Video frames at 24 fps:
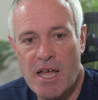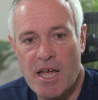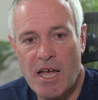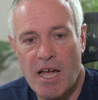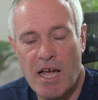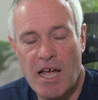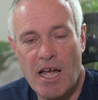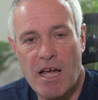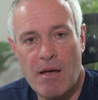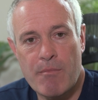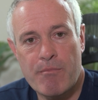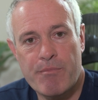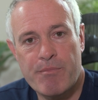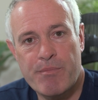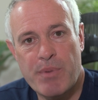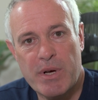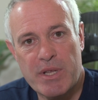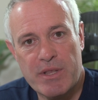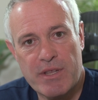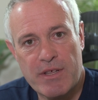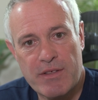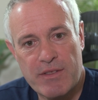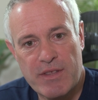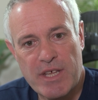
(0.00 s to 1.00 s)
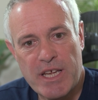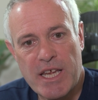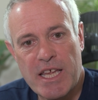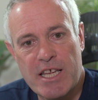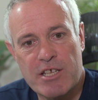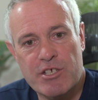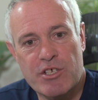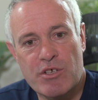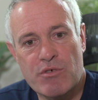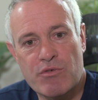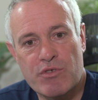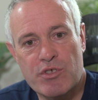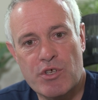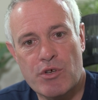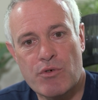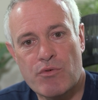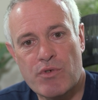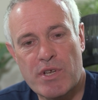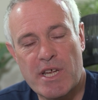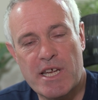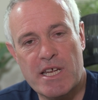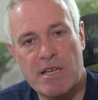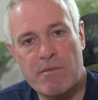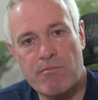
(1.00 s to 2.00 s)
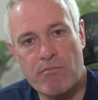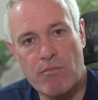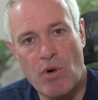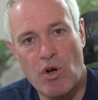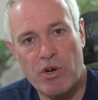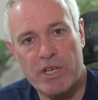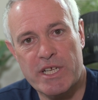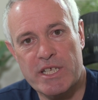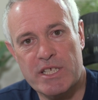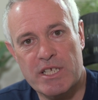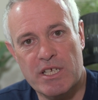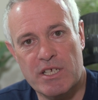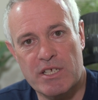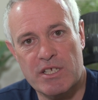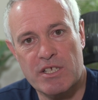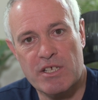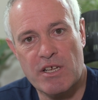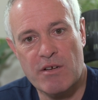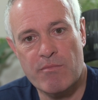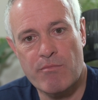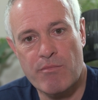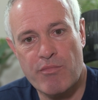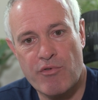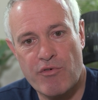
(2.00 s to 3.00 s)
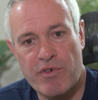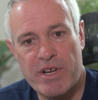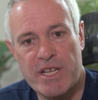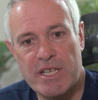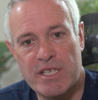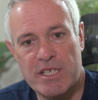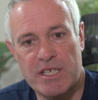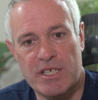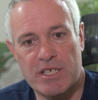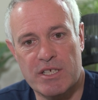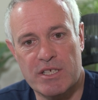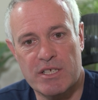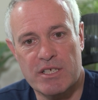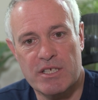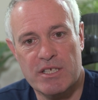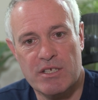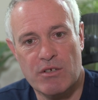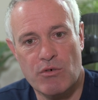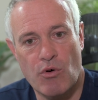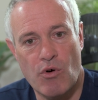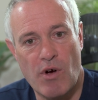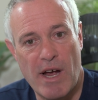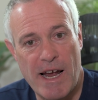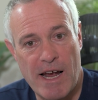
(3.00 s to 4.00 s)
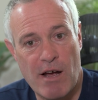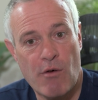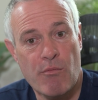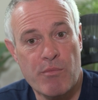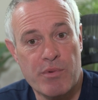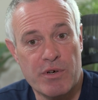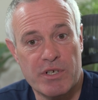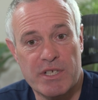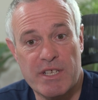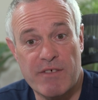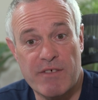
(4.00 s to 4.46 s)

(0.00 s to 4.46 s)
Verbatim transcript: Um, but the thing is you do need monitors and printers or output